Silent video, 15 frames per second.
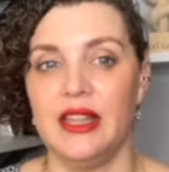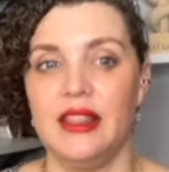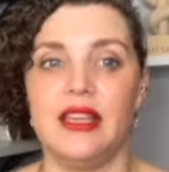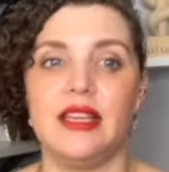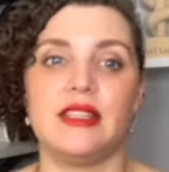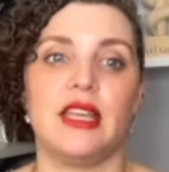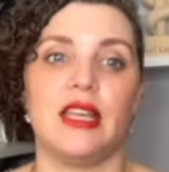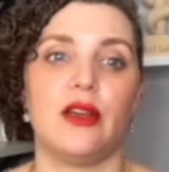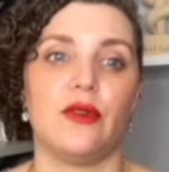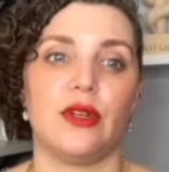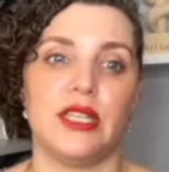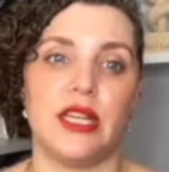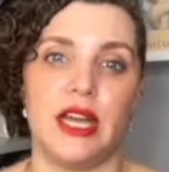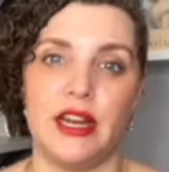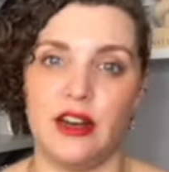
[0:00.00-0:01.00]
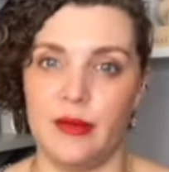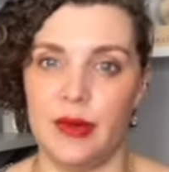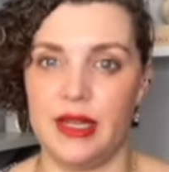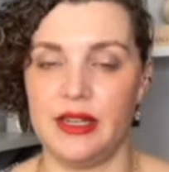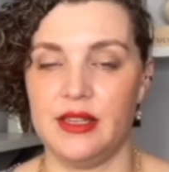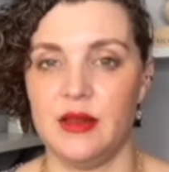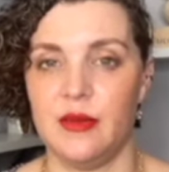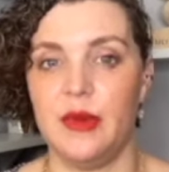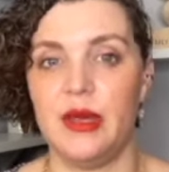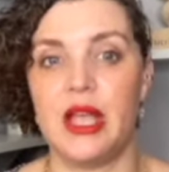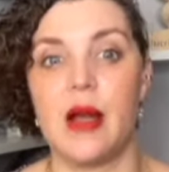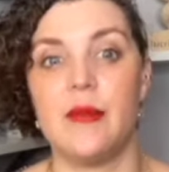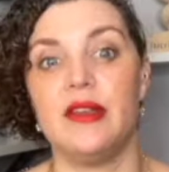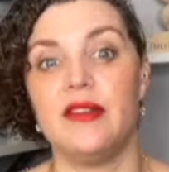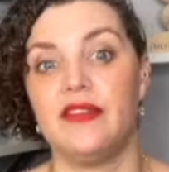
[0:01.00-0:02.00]
things like retirement,
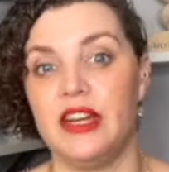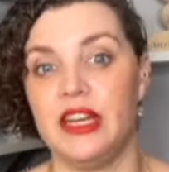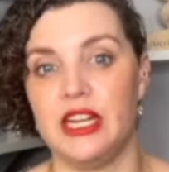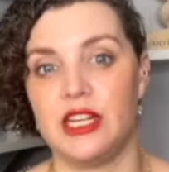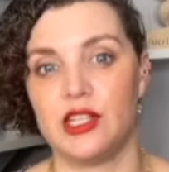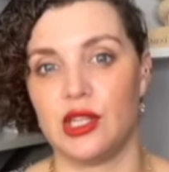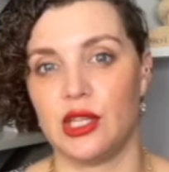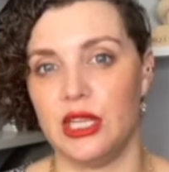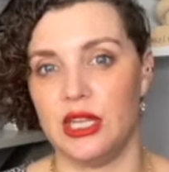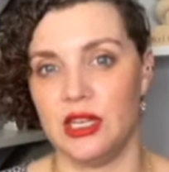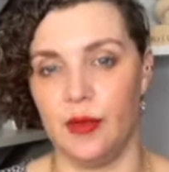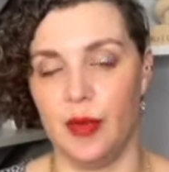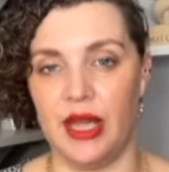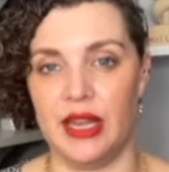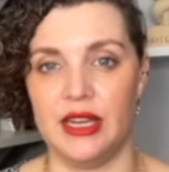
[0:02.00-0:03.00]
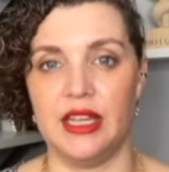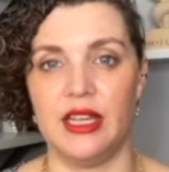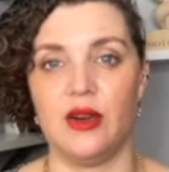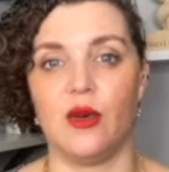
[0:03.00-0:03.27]
becoming financially independent,